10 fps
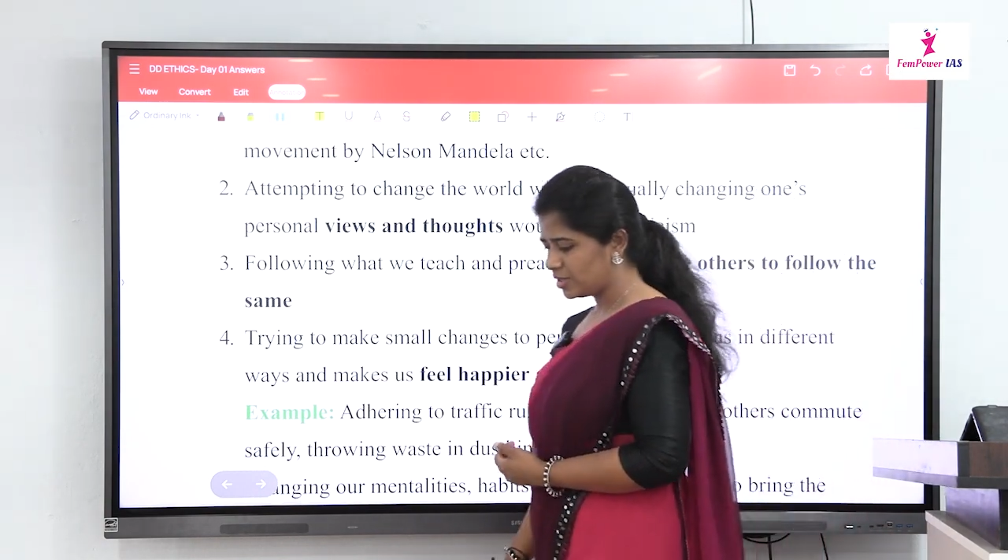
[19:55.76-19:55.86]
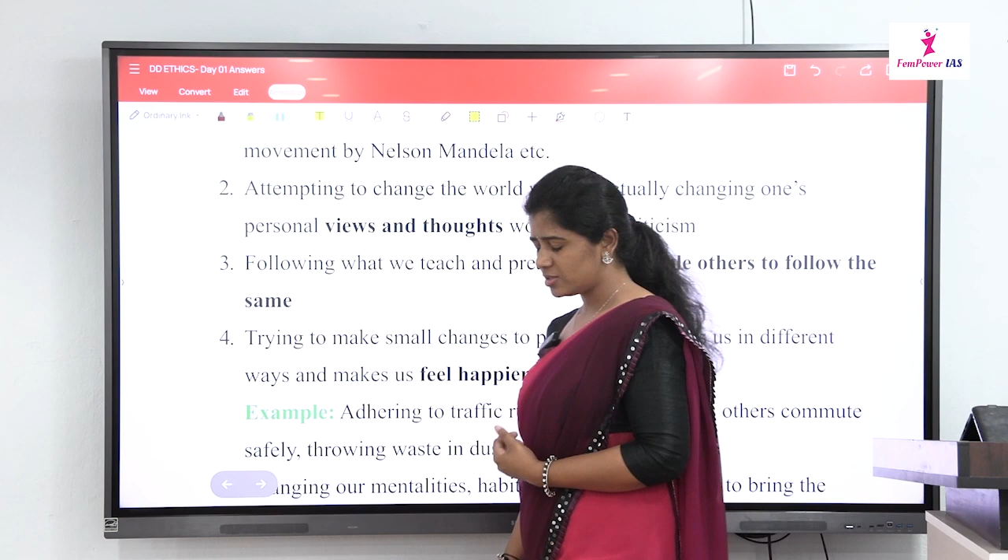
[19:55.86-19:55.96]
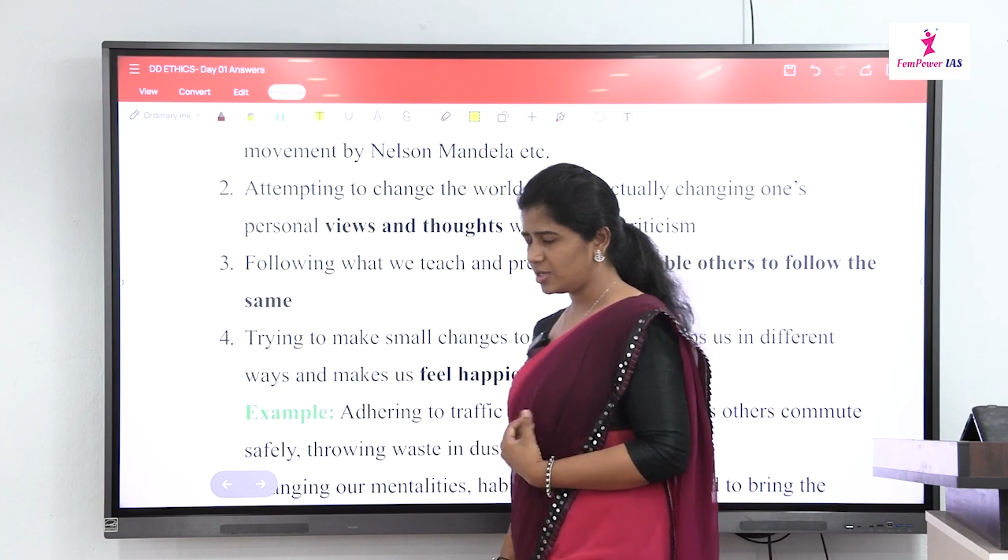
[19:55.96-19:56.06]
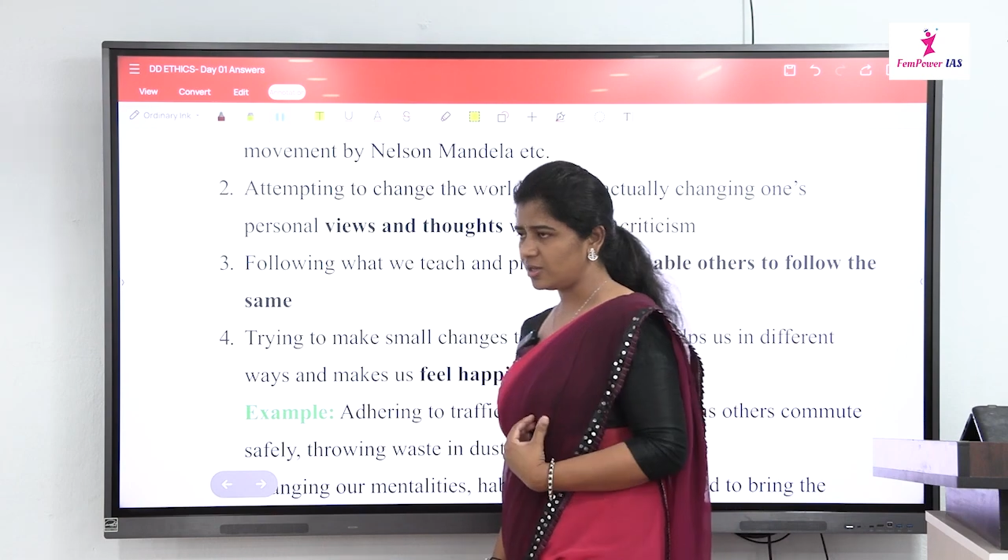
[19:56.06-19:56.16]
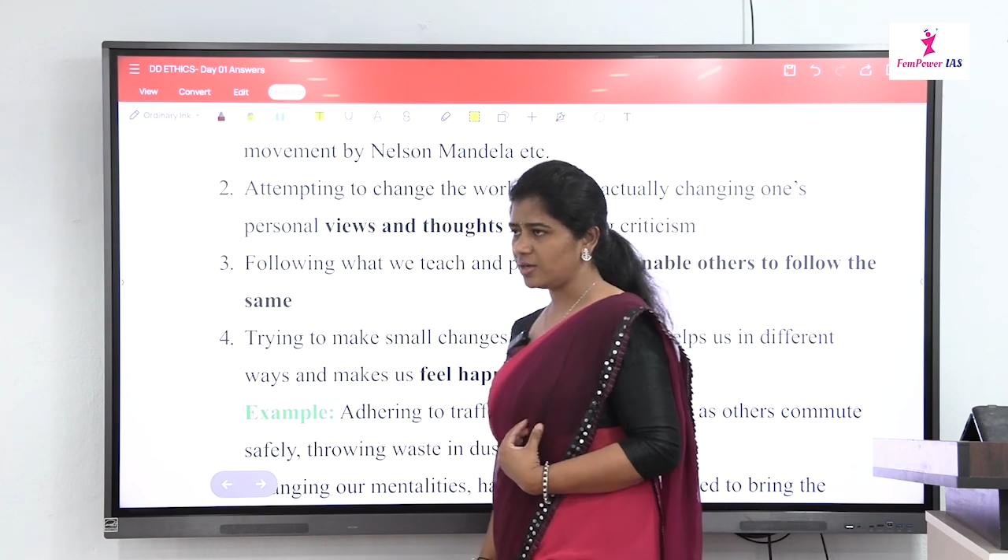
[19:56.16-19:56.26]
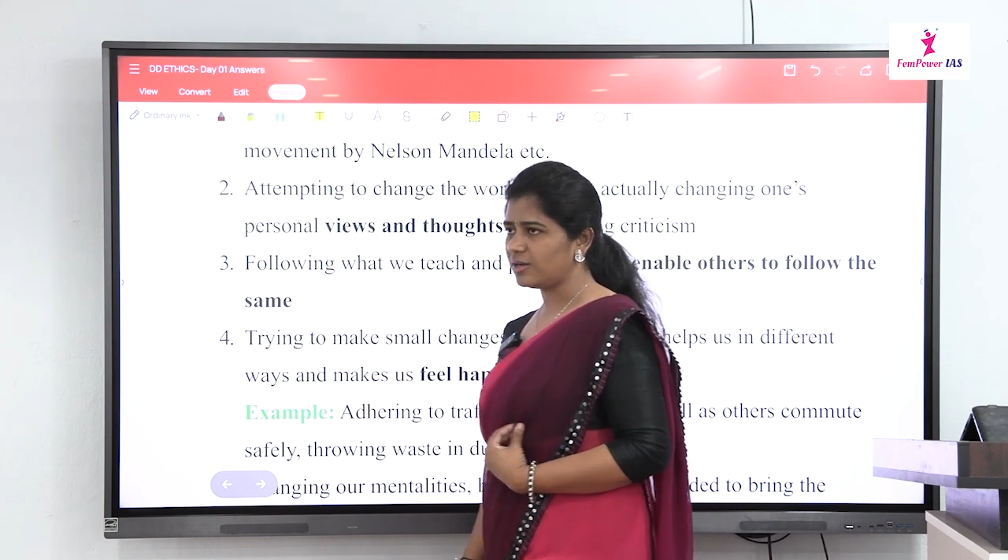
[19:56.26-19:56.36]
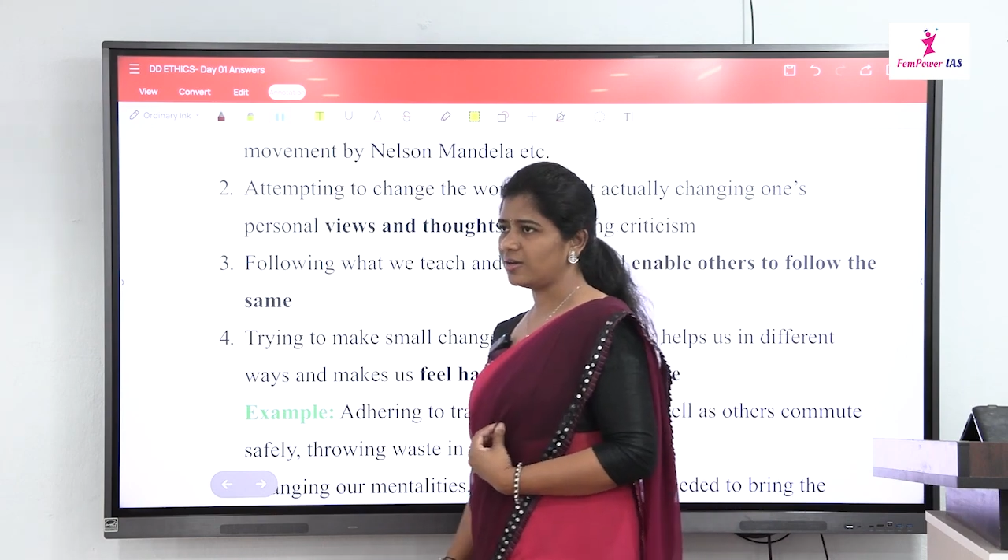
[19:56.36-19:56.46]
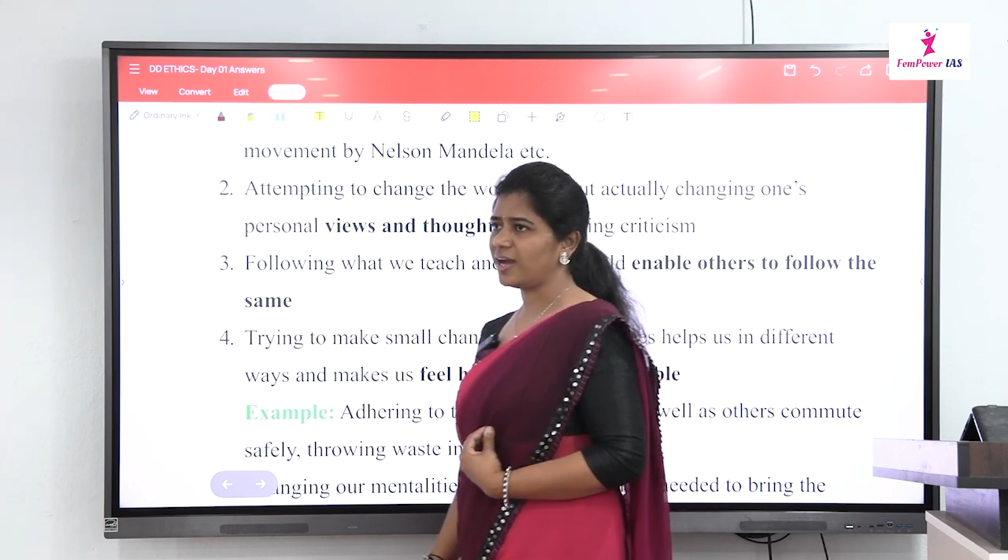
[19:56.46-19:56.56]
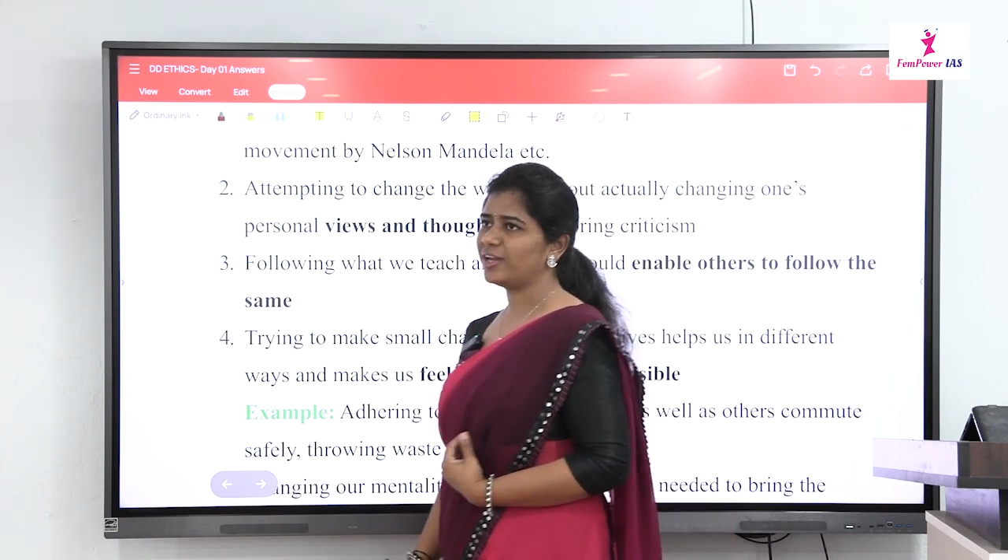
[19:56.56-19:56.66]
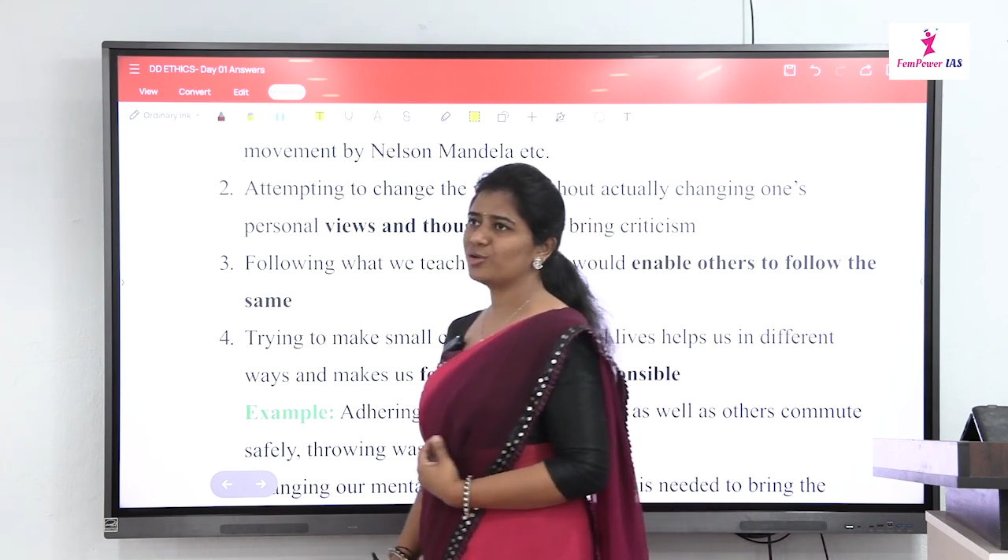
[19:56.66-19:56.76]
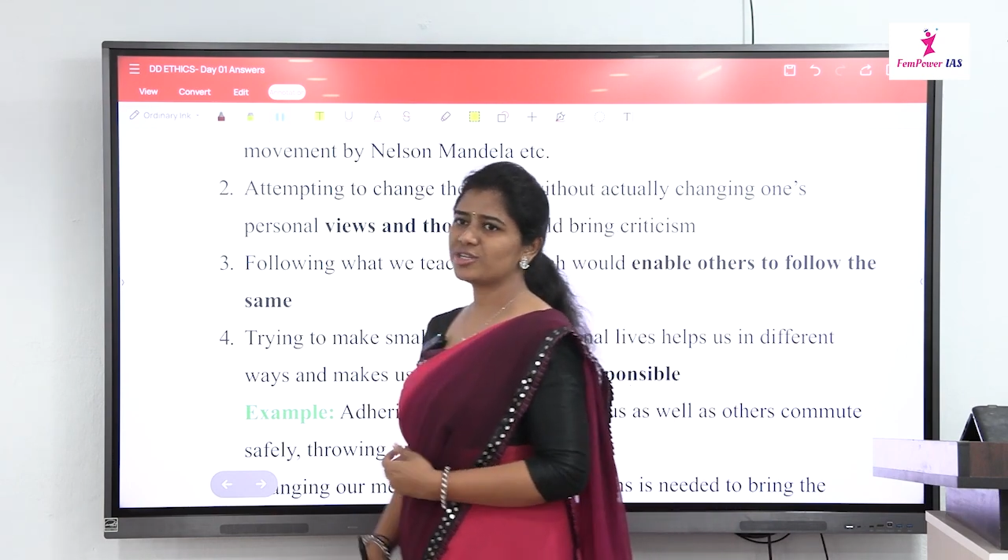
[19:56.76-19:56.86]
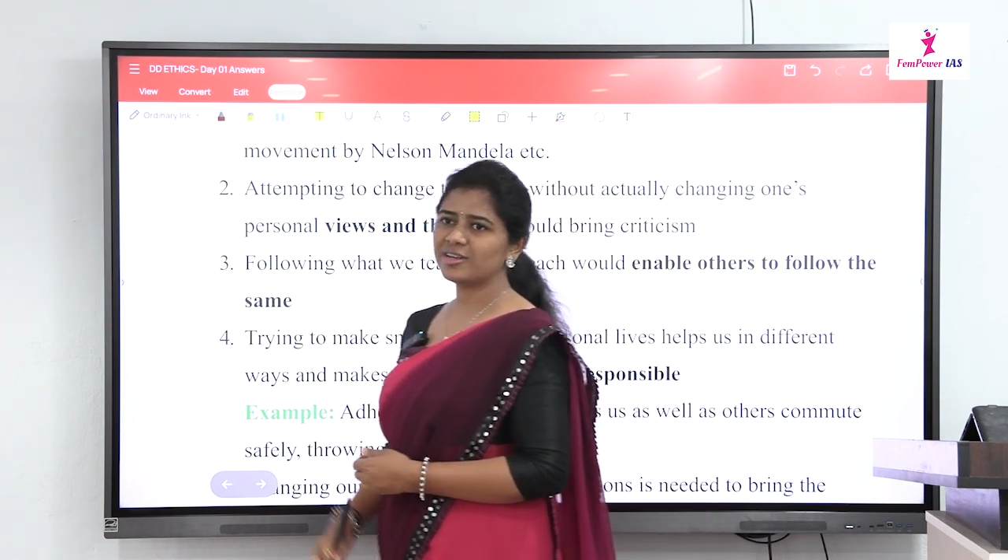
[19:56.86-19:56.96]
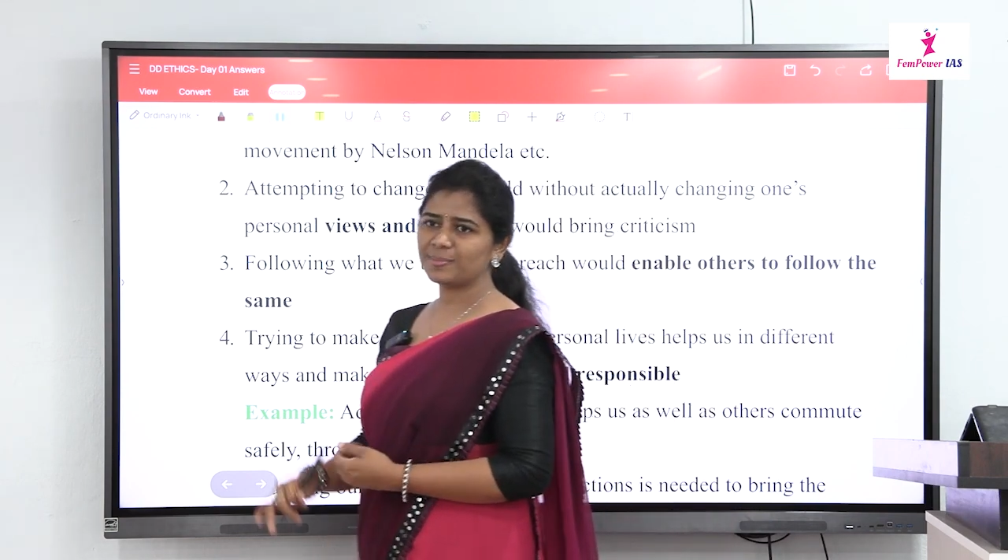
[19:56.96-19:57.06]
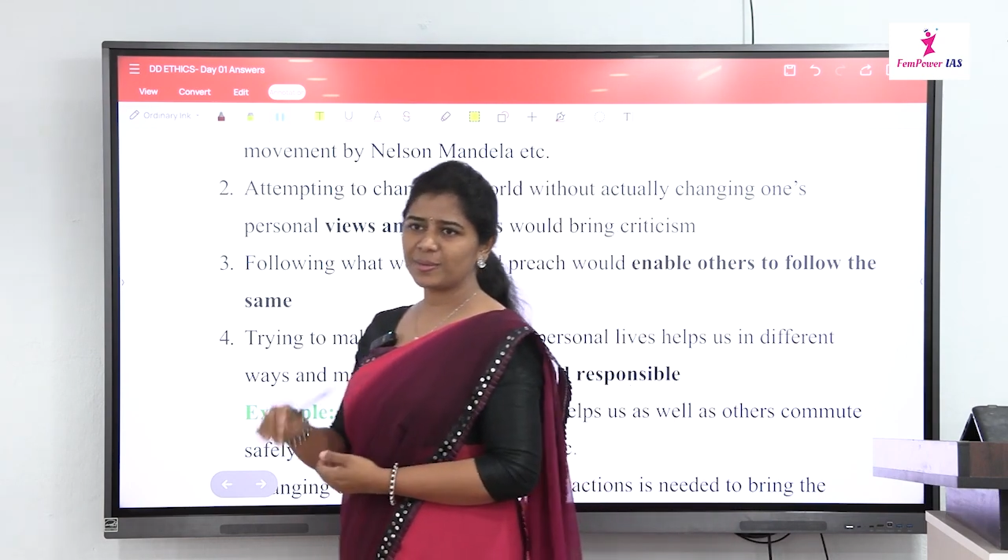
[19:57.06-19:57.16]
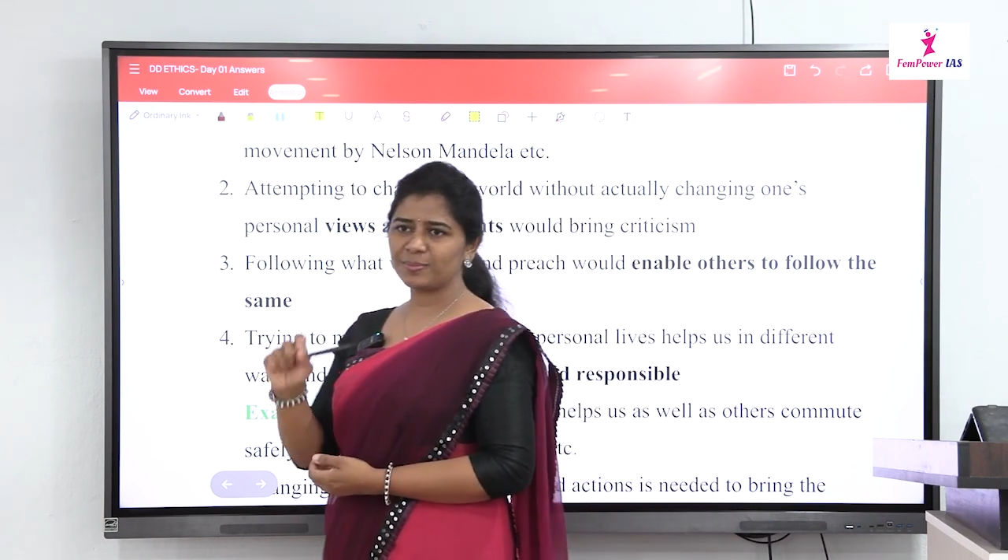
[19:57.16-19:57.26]
see, I
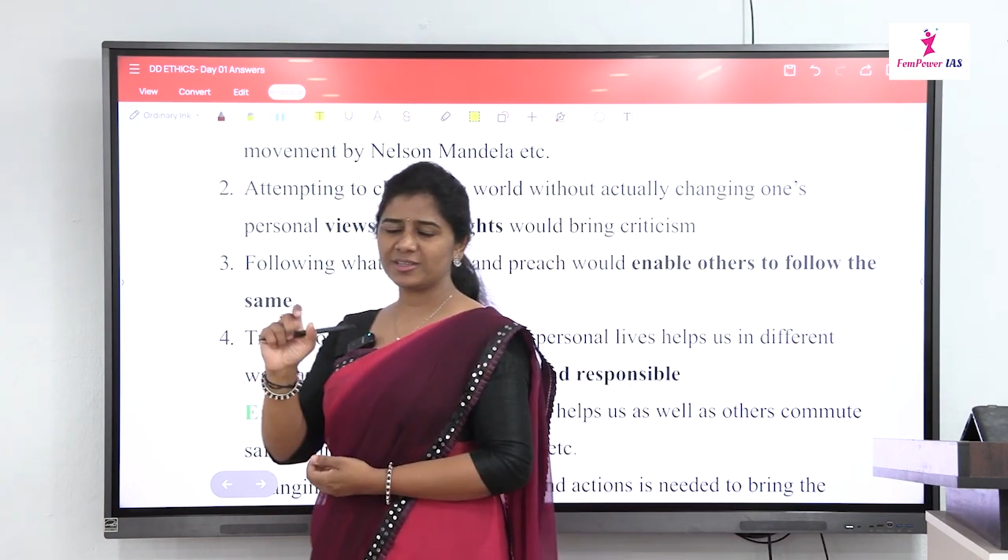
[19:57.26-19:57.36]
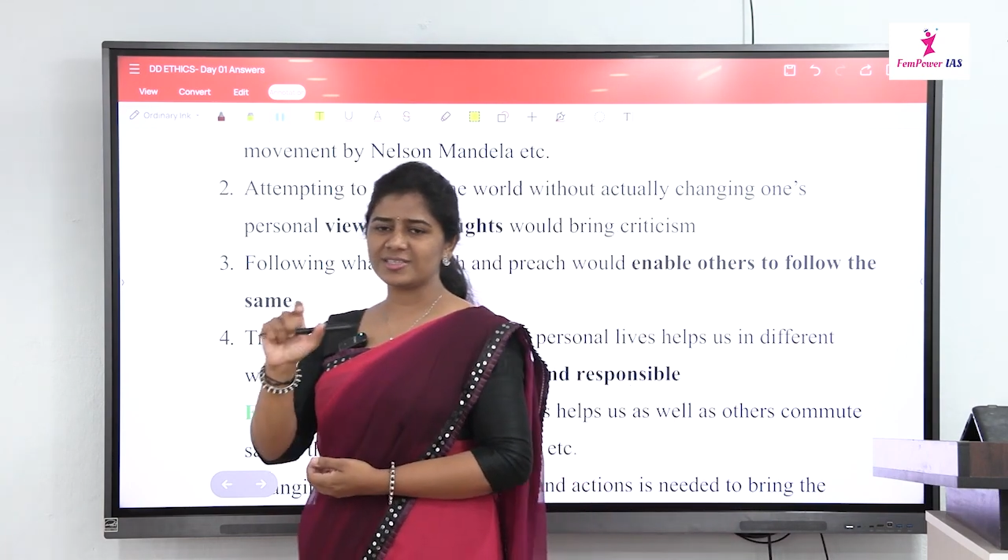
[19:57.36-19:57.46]
usually remember